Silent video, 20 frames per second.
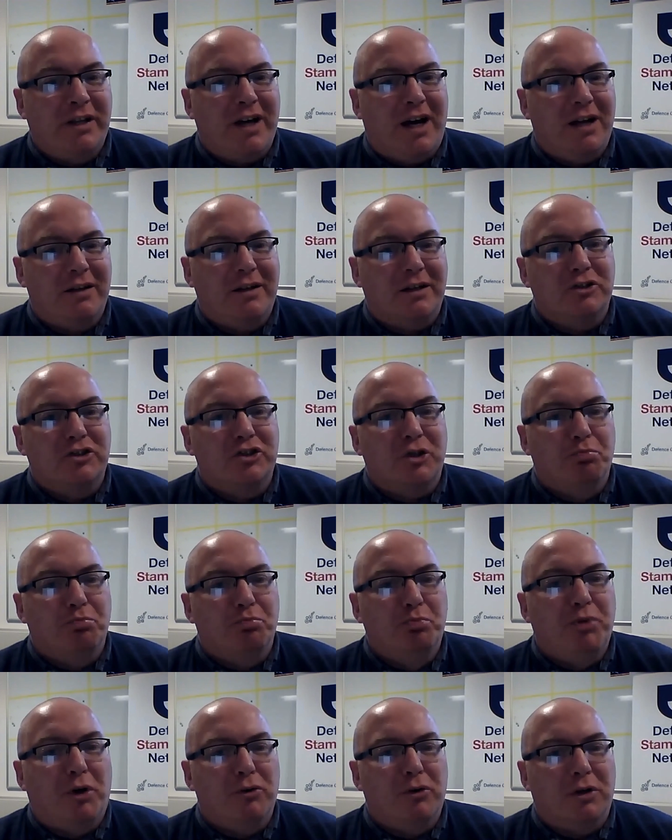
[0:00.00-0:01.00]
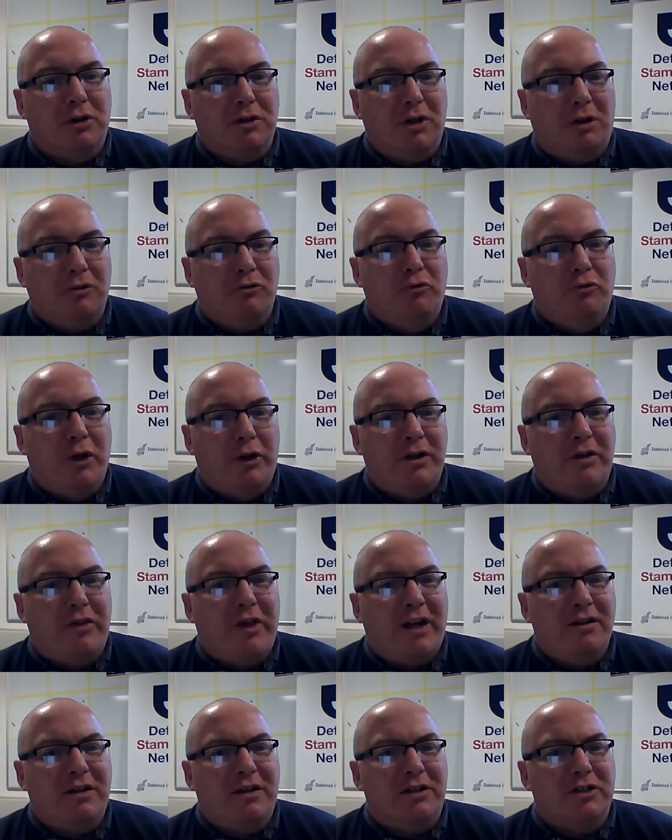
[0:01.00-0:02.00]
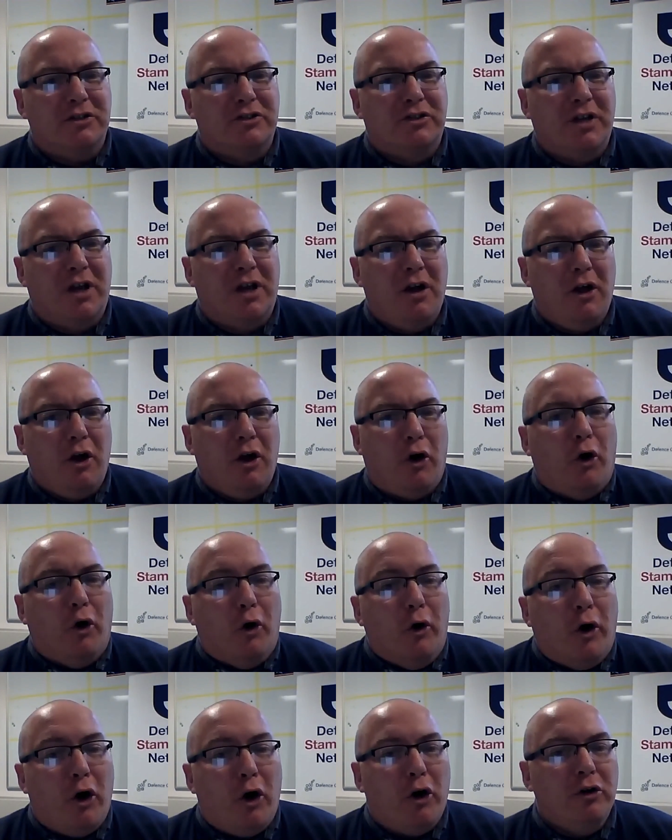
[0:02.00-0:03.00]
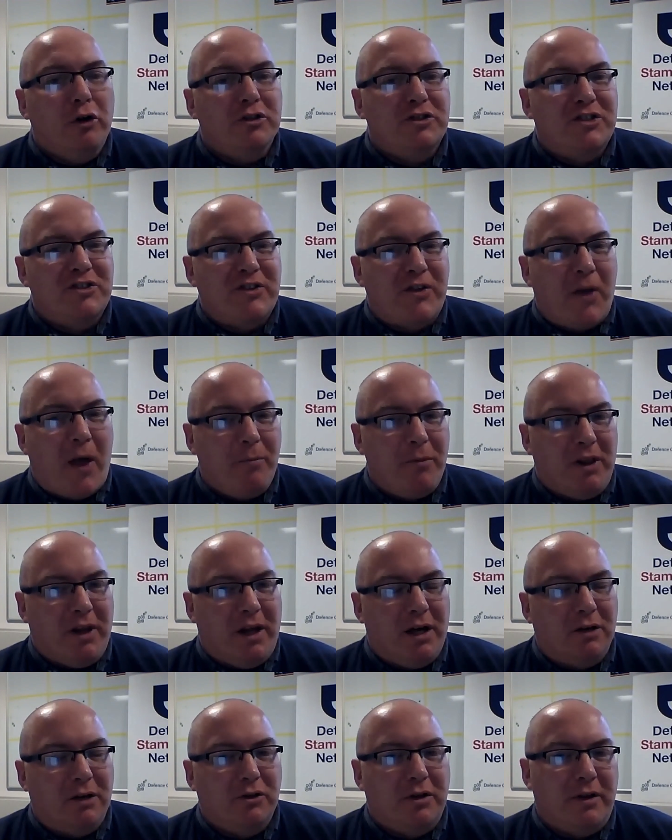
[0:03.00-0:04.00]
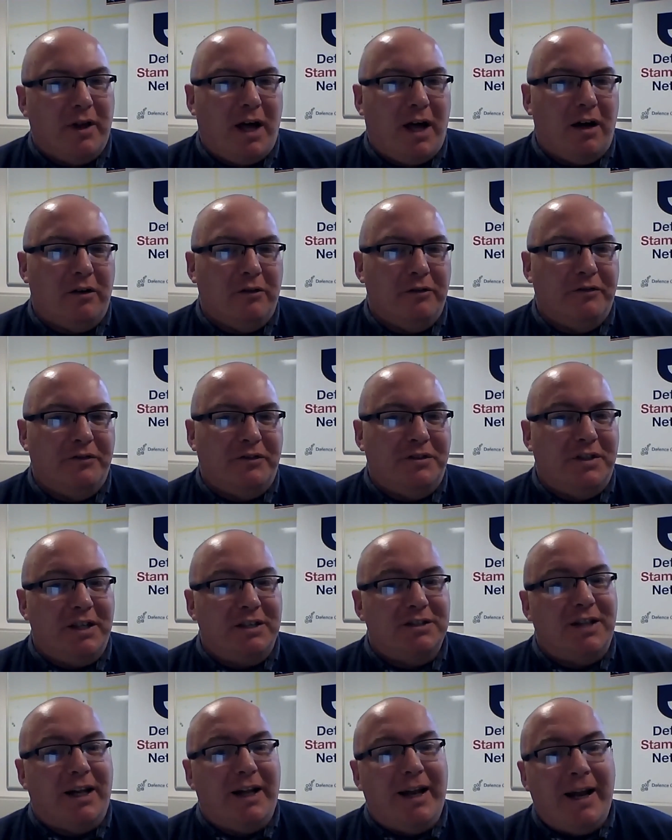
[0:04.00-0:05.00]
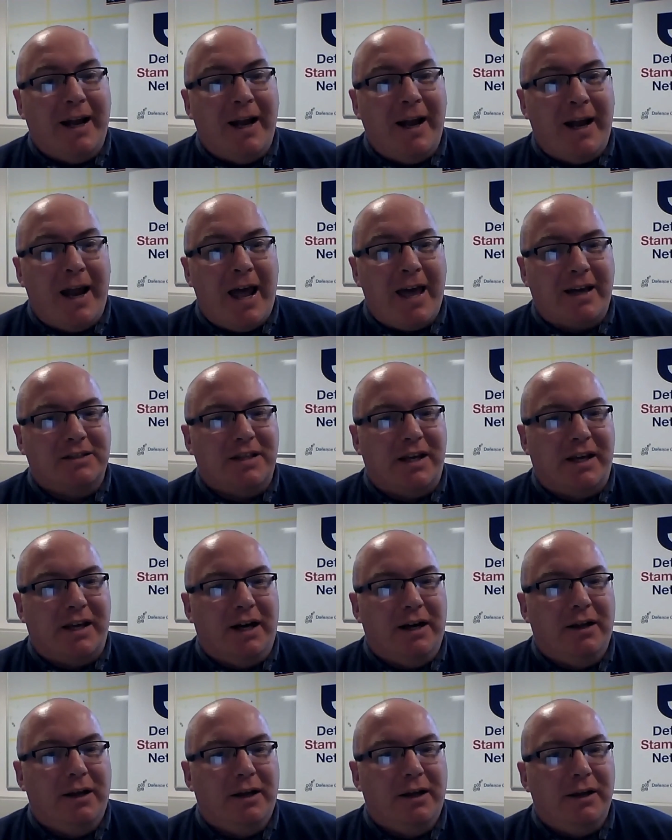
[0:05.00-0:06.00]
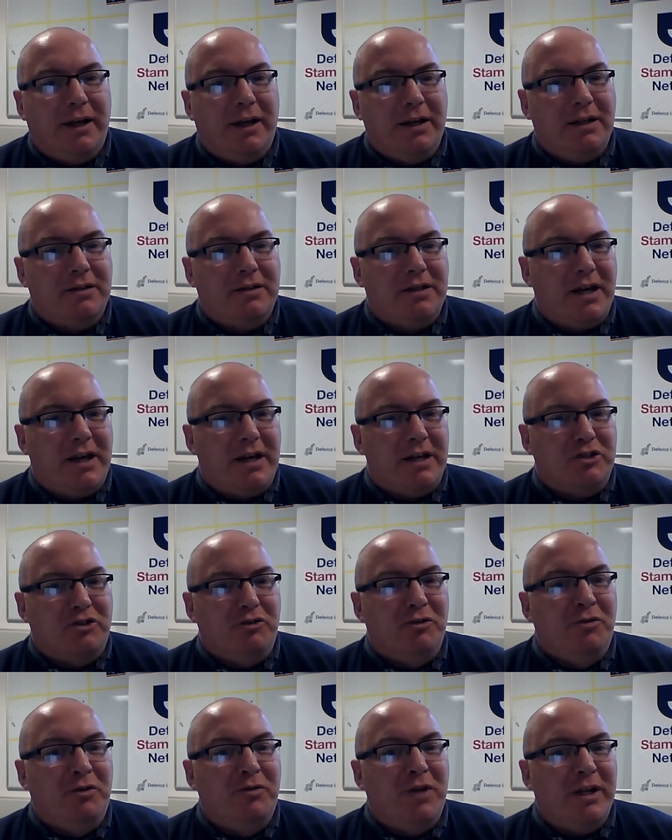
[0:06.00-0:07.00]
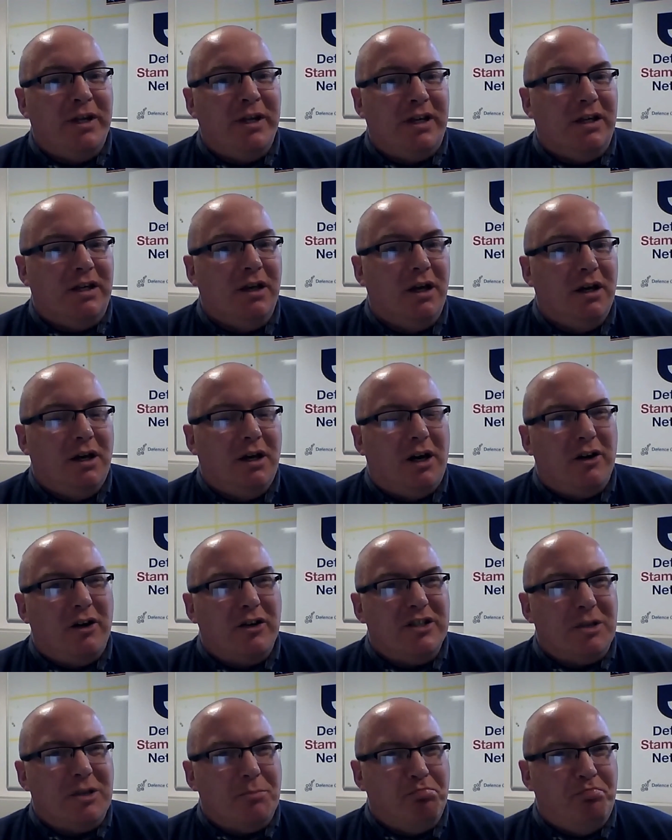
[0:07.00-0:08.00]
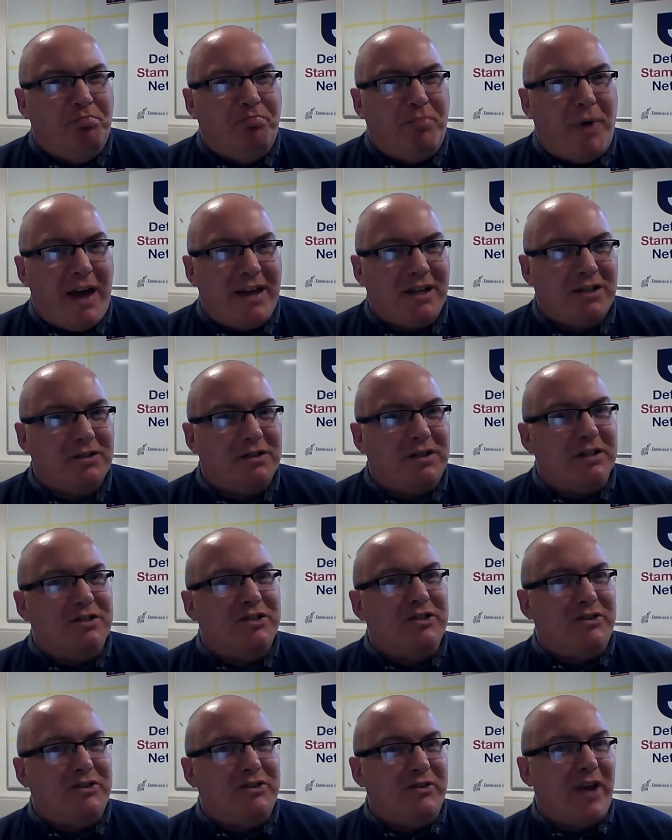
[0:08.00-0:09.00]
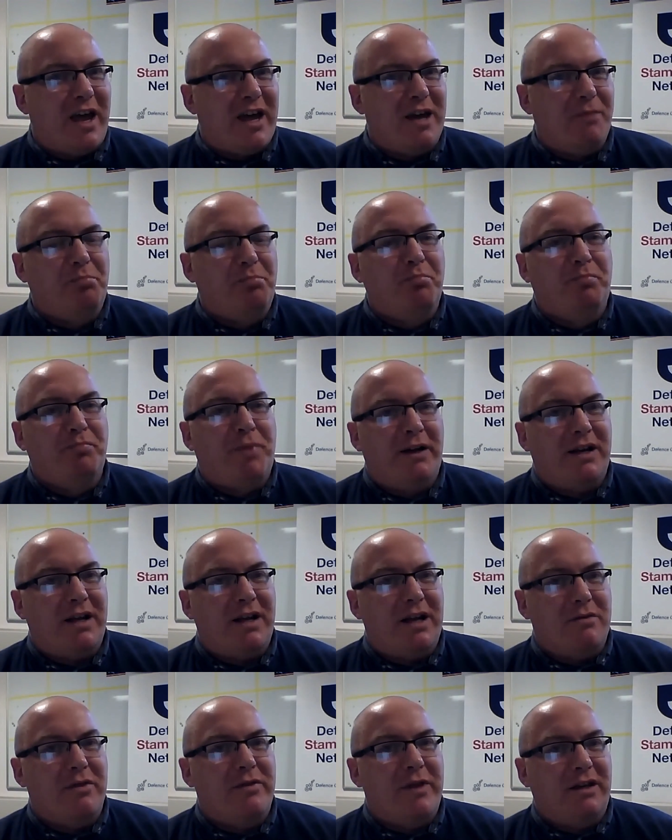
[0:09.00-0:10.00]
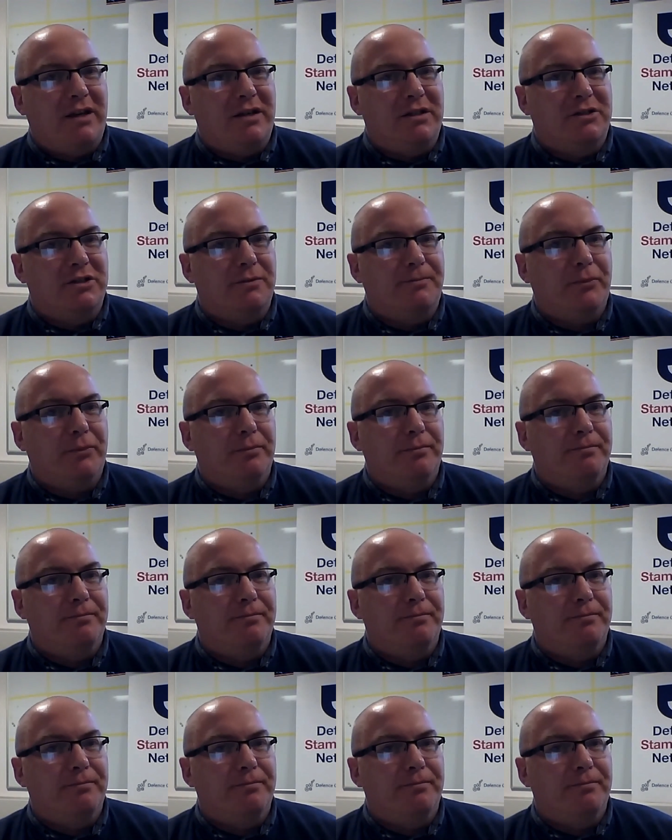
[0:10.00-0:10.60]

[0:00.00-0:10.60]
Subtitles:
regarding support, do you think it is all similar to that of dyslexia, ADHD, or is it best to separate these?